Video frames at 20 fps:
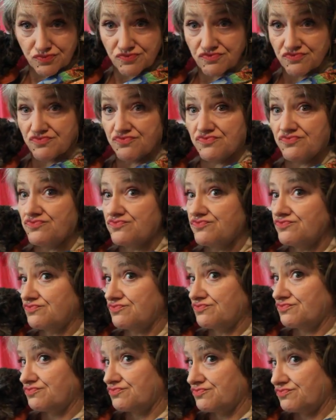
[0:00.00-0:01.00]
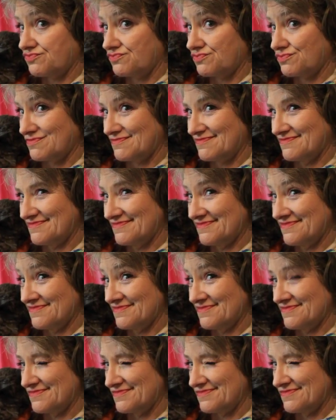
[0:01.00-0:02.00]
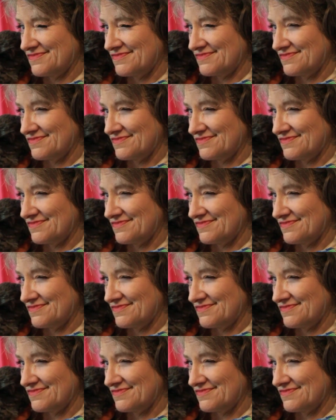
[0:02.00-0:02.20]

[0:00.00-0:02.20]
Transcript: No one is speaking in this clip.